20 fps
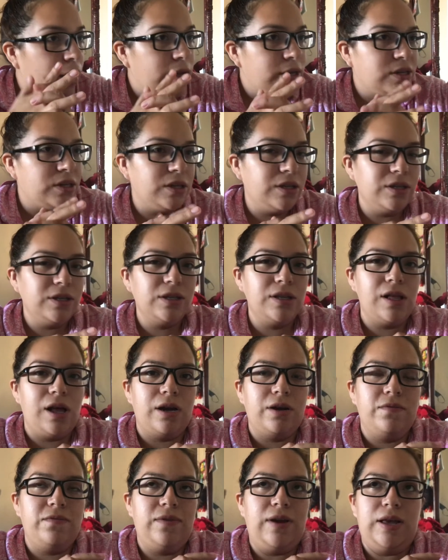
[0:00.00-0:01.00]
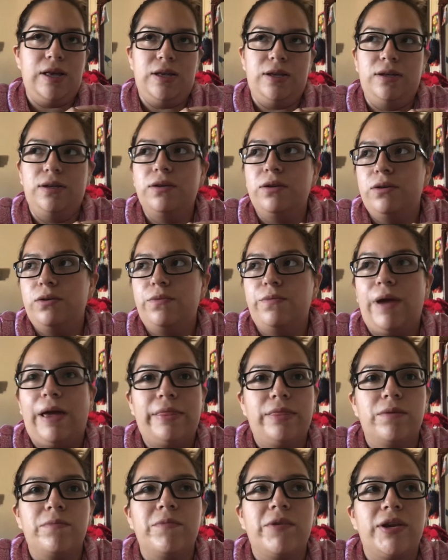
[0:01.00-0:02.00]
She does a lot of like
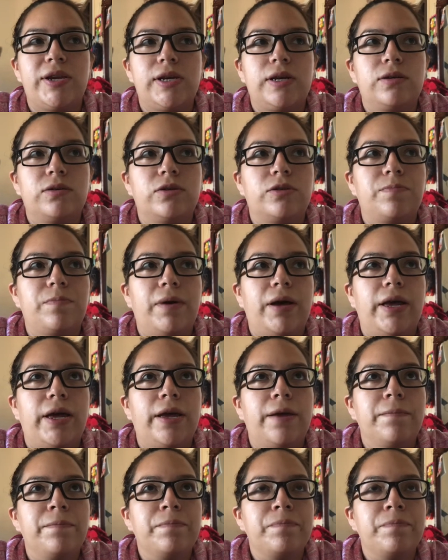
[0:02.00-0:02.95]
random videos. But